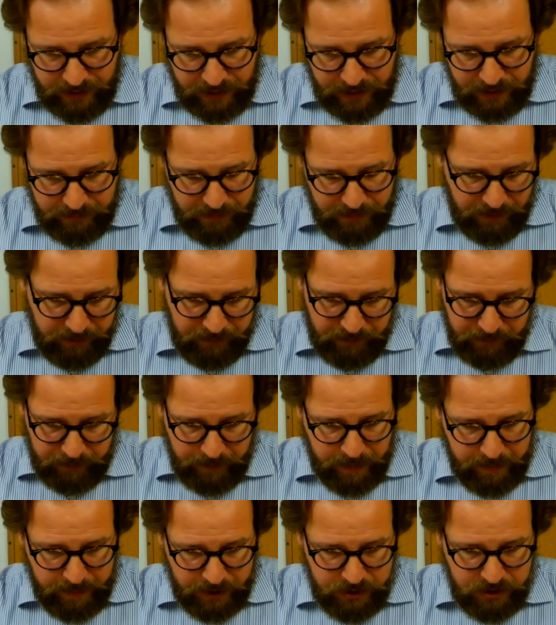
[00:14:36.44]
and may,
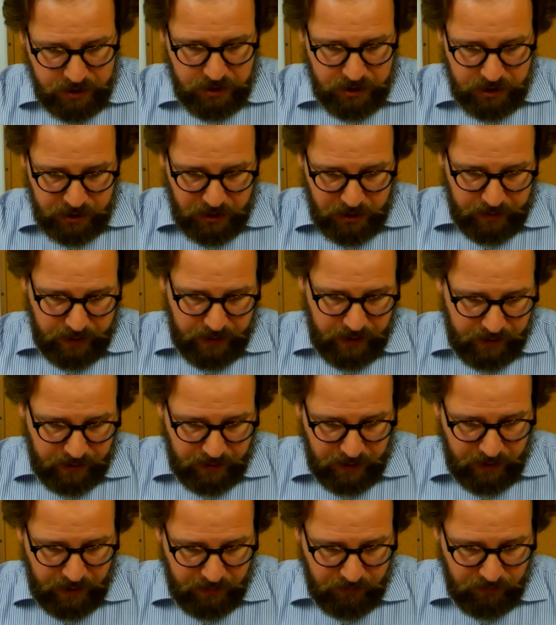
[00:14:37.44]
maybe I should just go ahead
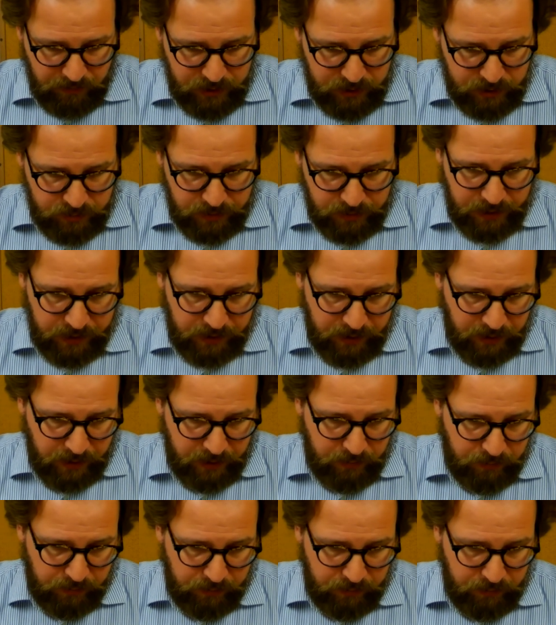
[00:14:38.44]
and, and, read
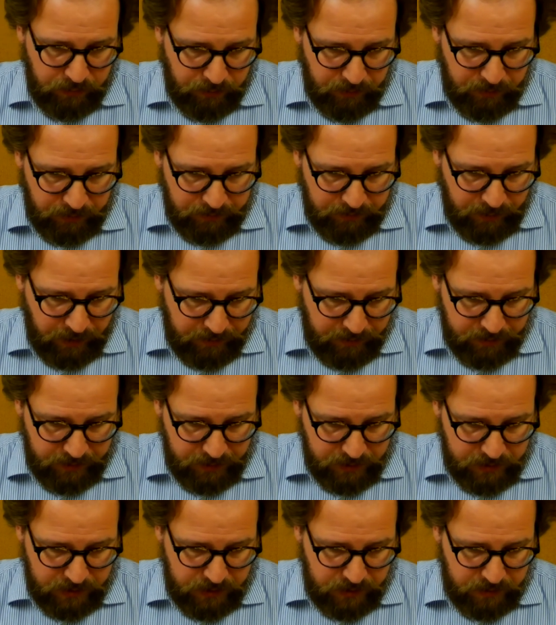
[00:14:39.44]
29 through 35
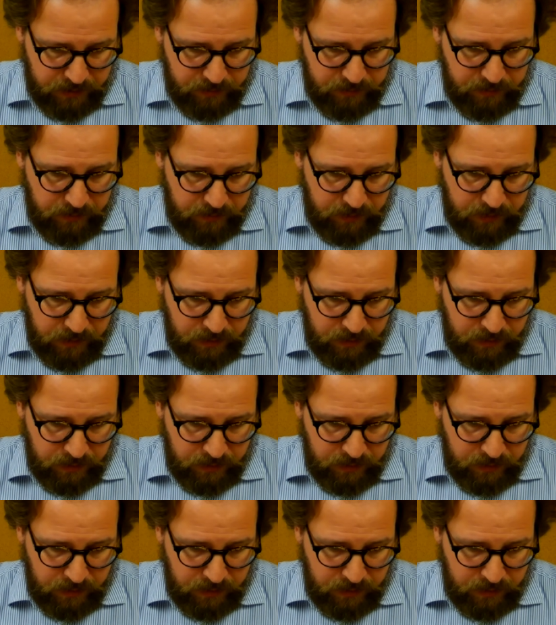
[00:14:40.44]
again, too.